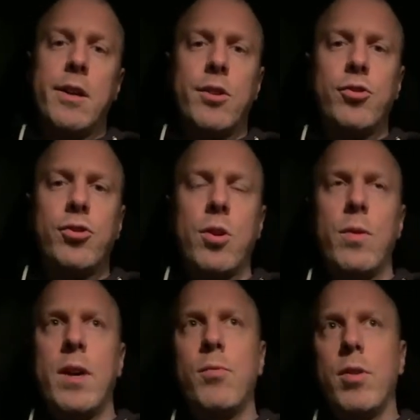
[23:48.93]
So
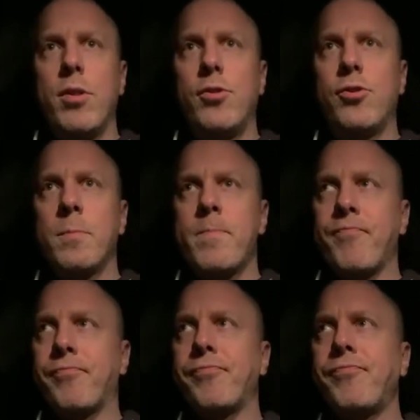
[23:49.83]
it was
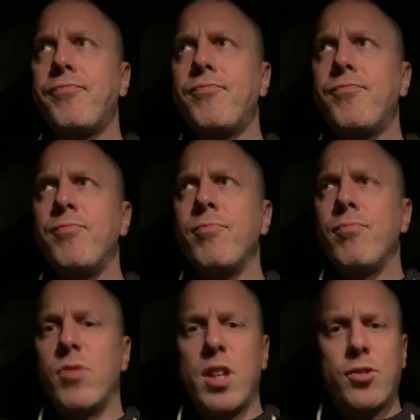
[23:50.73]

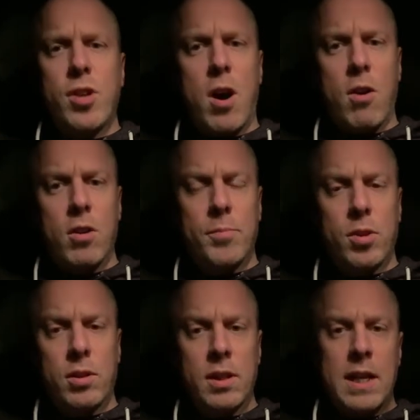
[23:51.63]
this
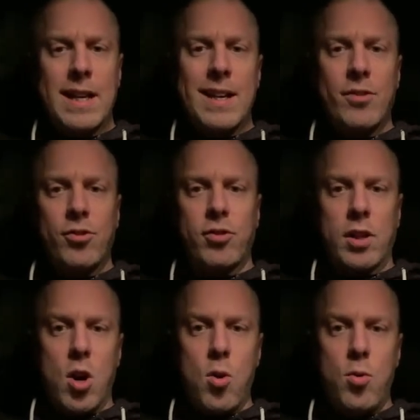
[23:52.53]
horrible,
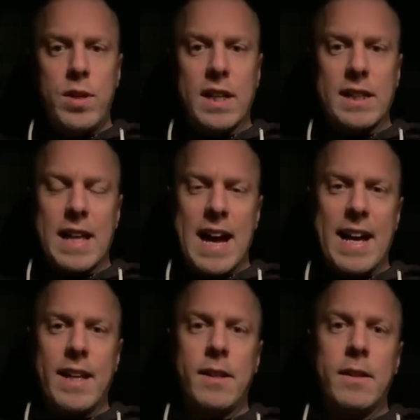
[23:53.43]
slow
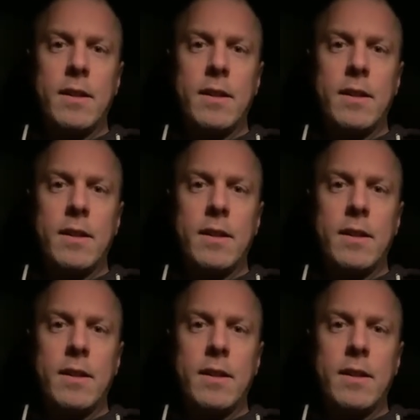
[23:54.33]
decline.